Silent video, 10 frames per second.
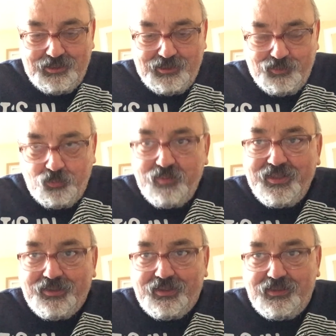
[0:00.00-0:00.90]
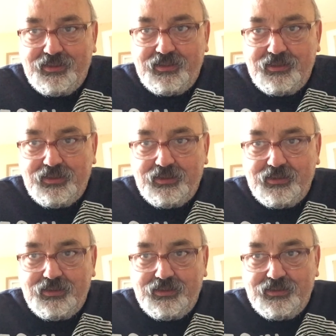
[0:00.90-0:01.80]
Women,
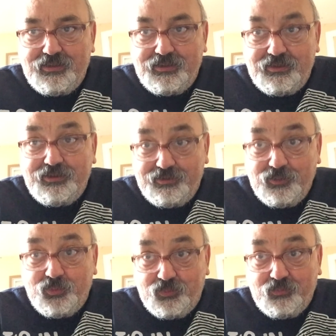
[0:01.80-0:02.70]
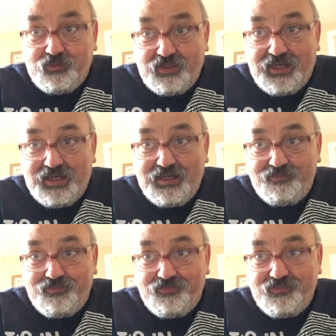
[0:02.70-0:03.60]
you
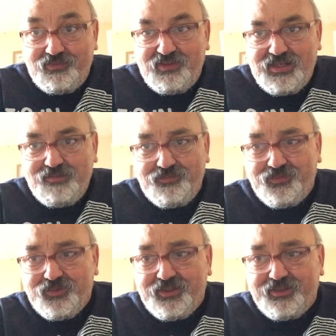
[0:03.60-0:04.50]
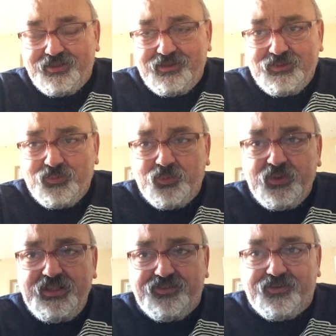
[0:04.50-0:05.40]
have every
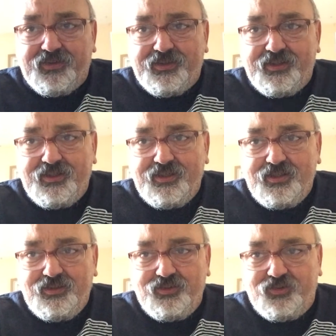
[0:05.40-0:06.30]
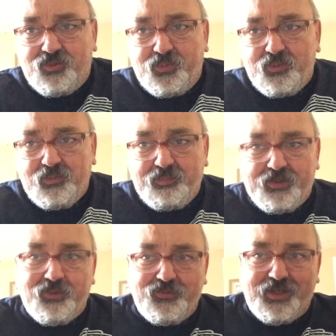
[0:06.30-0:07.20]
reason to
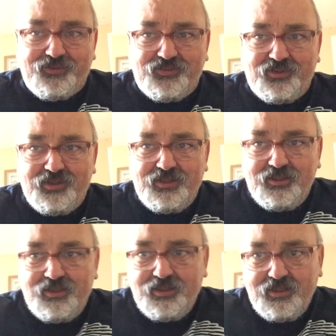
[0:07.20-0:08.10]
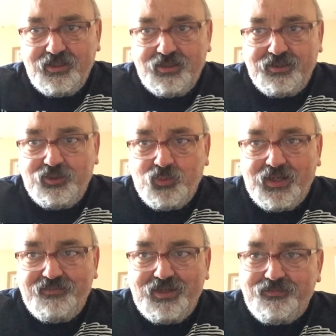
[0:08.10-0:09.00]
protest. You have
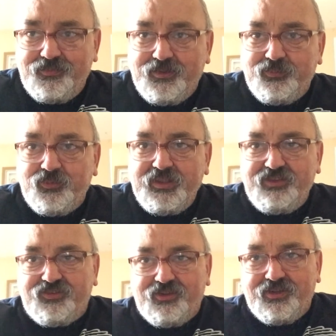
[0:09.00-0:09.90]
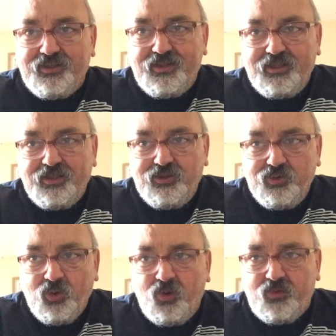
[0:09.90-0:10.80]
every reason
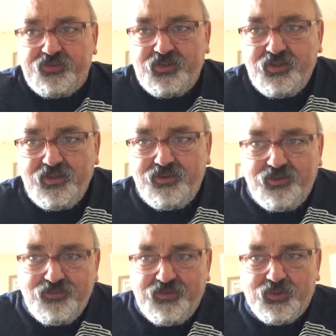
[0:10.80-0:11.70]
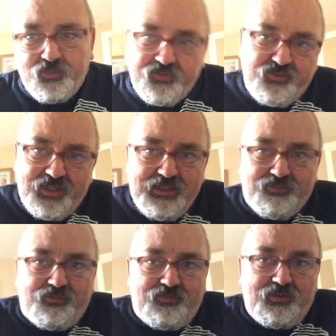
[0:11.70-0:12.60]
not to feel
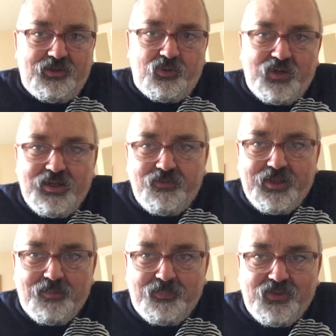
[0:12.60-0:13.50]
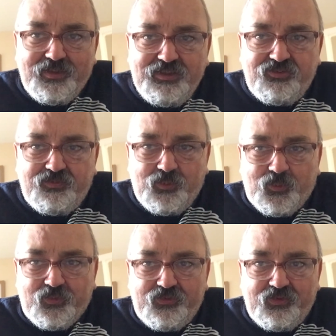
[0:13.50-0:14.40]
safe around our police
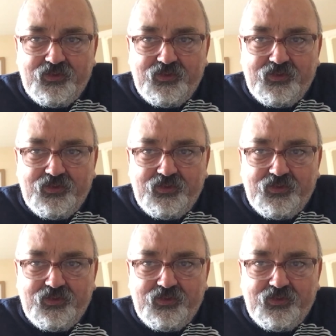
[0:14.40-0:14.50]
force.